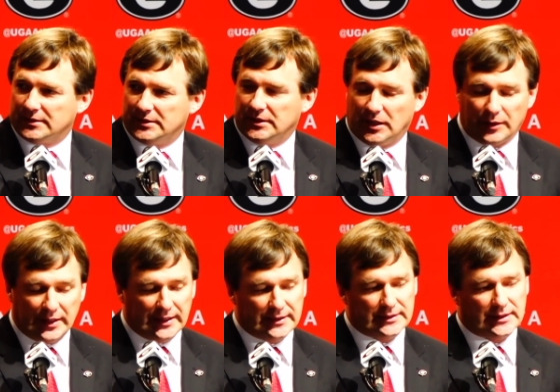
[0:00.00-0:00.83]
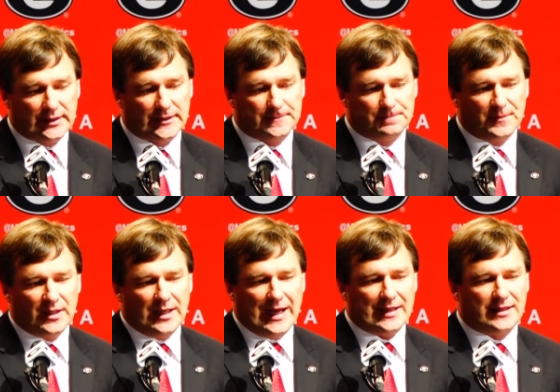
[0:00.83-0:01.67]
You know, and uh,
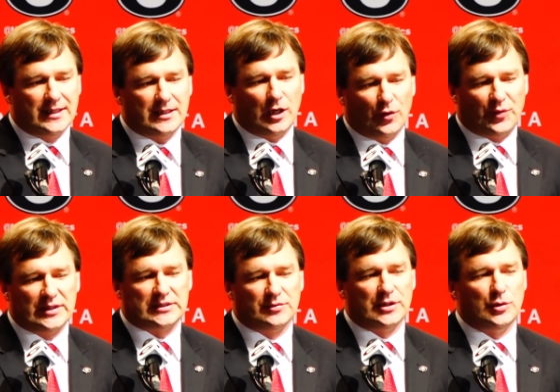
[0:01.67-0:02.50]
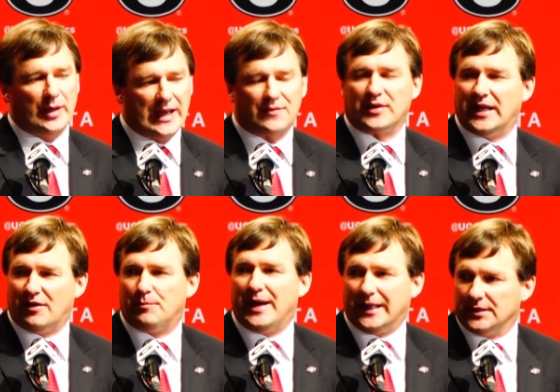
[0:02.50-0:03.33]
I think offensively you have to
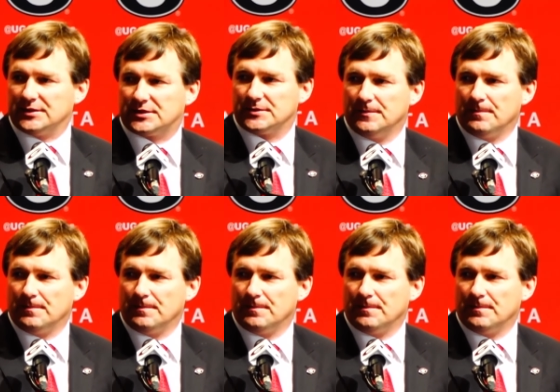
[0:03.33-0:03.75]
have balance.